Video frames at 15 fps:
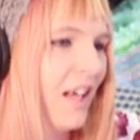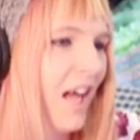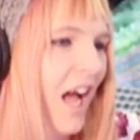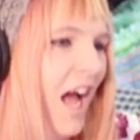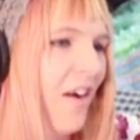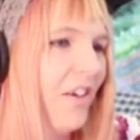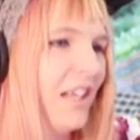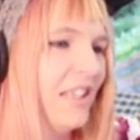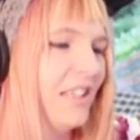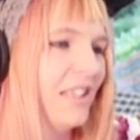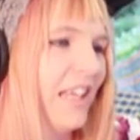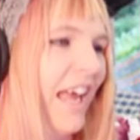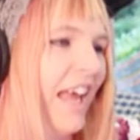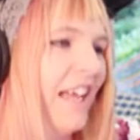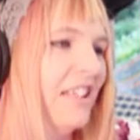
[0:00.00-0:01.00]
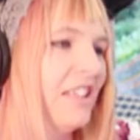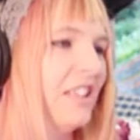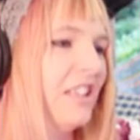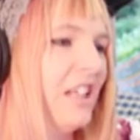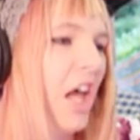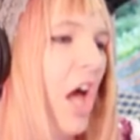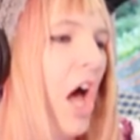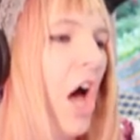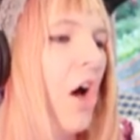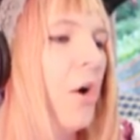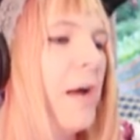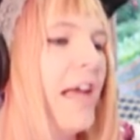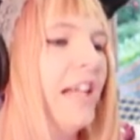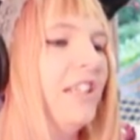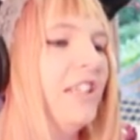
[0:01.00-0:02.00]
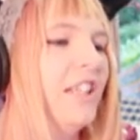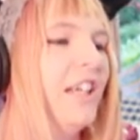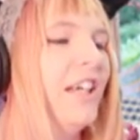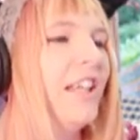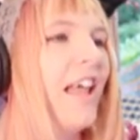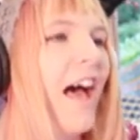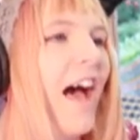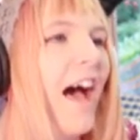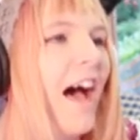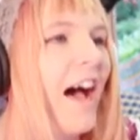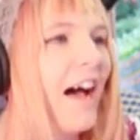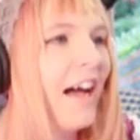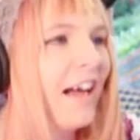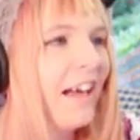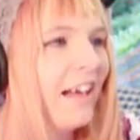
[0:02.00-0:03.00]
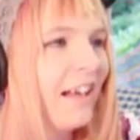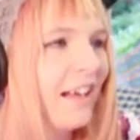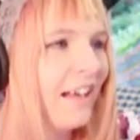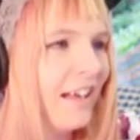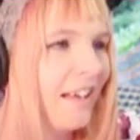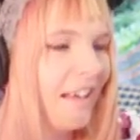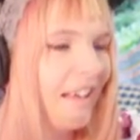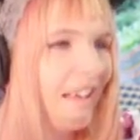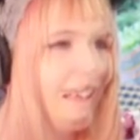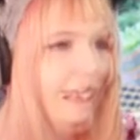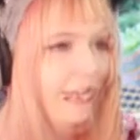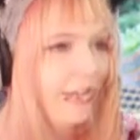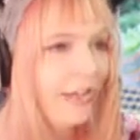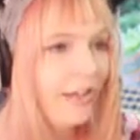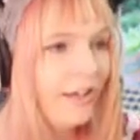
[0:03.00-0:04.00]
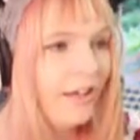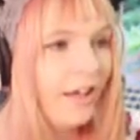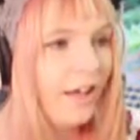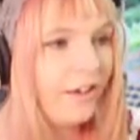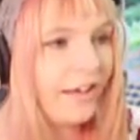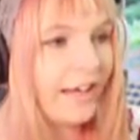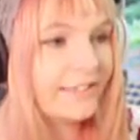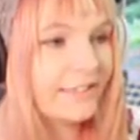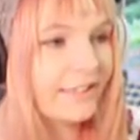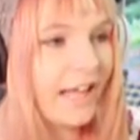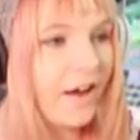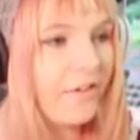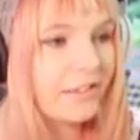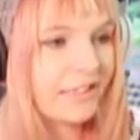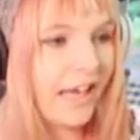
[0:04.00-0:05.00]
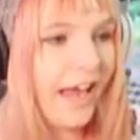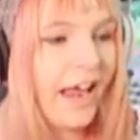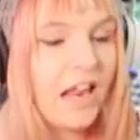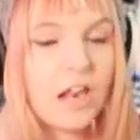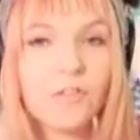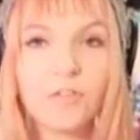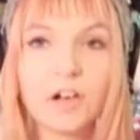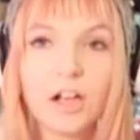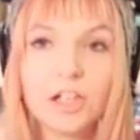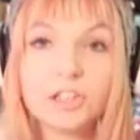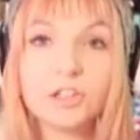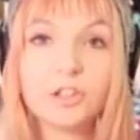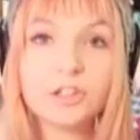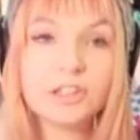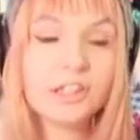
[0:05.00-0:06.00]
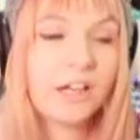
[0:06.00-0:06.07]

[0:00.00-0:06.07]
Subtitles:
I was getting so into that. Okay, so that was a hell of a lot shorter